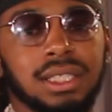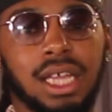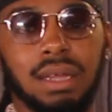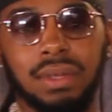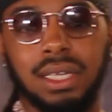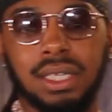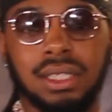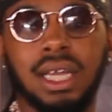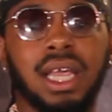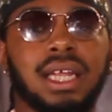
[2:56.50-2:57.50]
damn
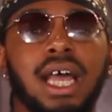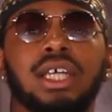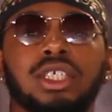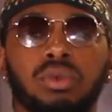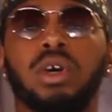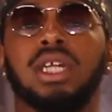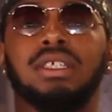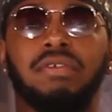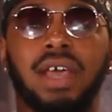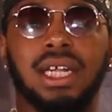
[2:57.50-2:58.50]
years, and now you just want it
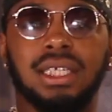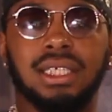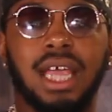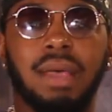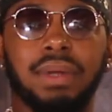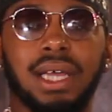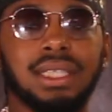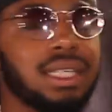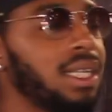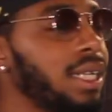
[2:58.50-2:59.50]
to vanish and happen
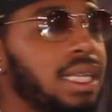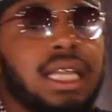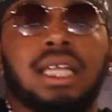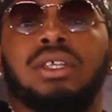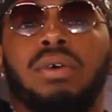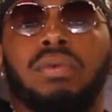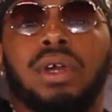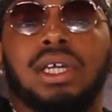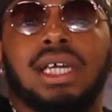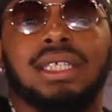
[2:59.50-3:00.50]
like that. It don't
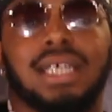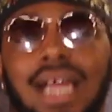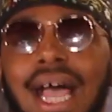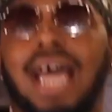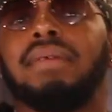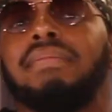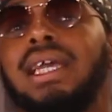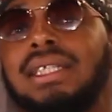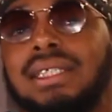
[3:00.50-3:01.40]
work like that. I didn't make the